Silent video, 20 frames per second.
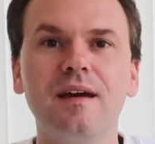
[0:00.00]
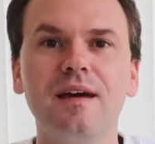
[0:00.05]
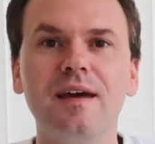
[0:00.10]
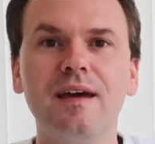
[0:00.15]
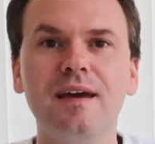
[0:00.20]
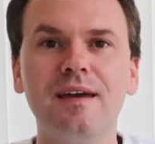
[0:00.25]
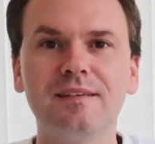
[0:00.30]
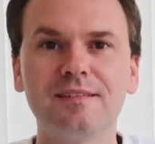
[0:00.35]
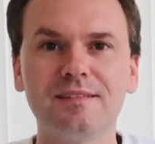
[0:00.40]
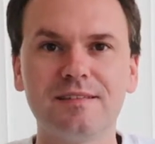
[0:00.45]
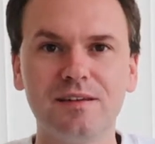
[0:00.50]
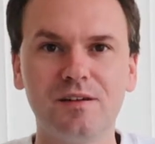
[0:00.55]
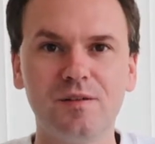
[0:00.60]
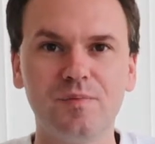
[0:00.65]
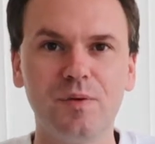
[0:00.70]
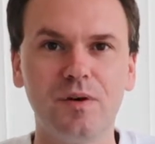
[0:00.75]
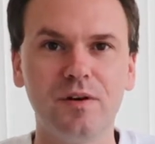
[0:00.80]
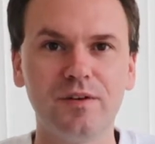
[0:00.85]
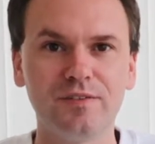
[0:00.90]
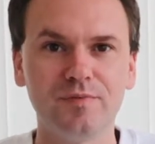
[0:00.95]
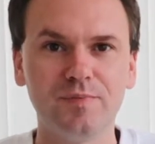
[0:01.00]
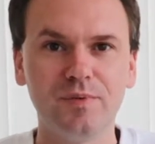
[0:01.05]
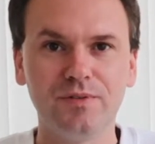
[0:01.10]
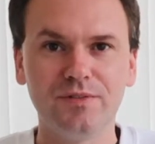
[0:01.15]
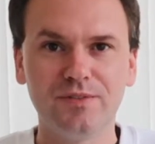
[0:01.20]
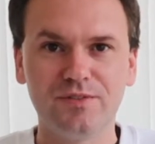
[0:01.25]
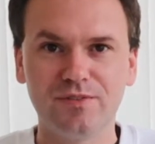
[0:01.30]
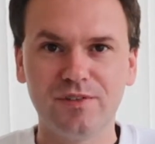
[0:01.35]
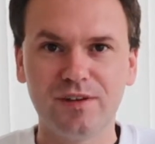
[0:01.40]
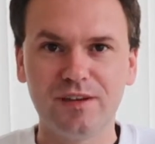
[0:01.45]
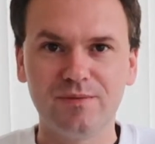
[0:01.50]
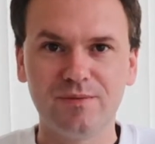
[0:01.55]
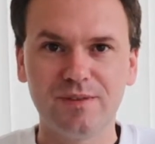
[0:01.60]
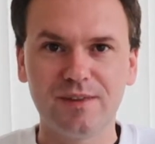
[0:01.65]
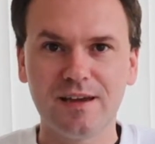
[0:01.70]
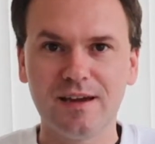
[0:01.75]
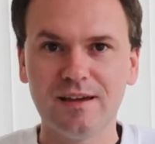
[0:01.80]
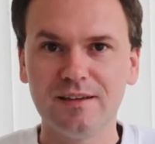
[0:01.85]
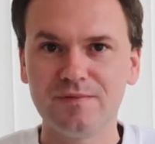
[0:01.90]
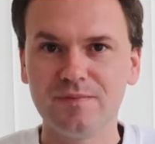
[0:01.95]
It is still possible to trade
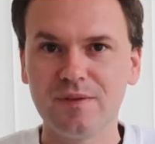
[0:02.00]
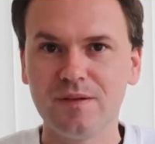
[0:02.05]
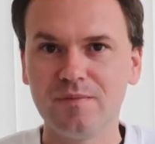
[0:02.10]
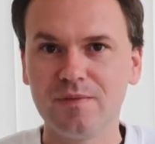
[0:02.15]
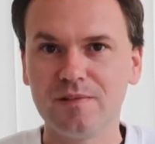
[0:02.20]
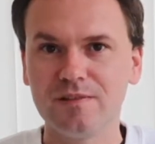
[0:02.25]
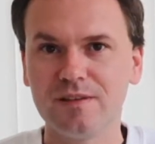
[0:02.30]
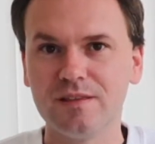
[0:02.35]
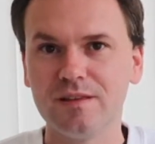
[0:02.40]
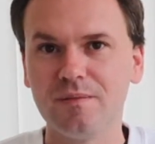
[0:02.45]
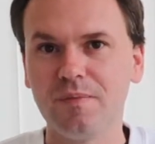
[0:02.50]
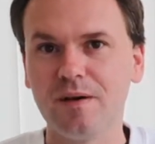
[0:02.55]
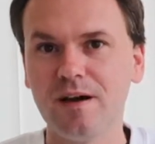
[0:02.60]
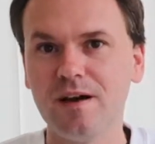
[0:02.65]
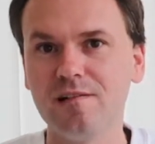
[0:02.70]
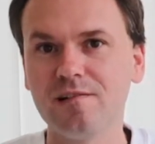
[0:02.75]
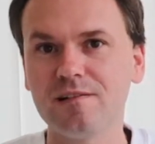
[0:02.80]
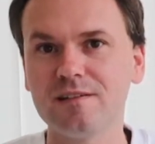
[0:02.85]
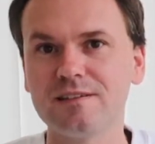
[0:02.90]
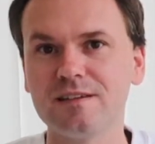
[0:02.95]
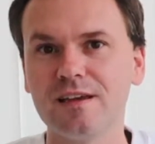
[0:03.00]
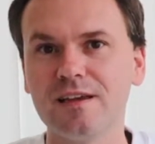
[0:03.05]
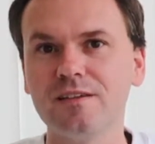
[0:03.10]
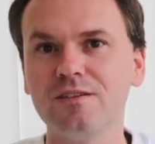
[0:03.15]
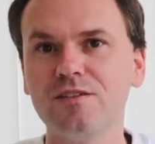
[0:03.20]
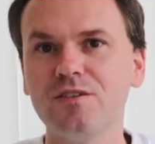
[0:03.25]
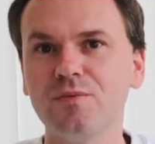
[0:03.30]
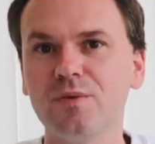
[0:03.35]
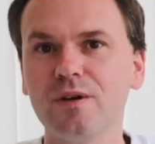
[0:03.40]
with cast members in the parks, and you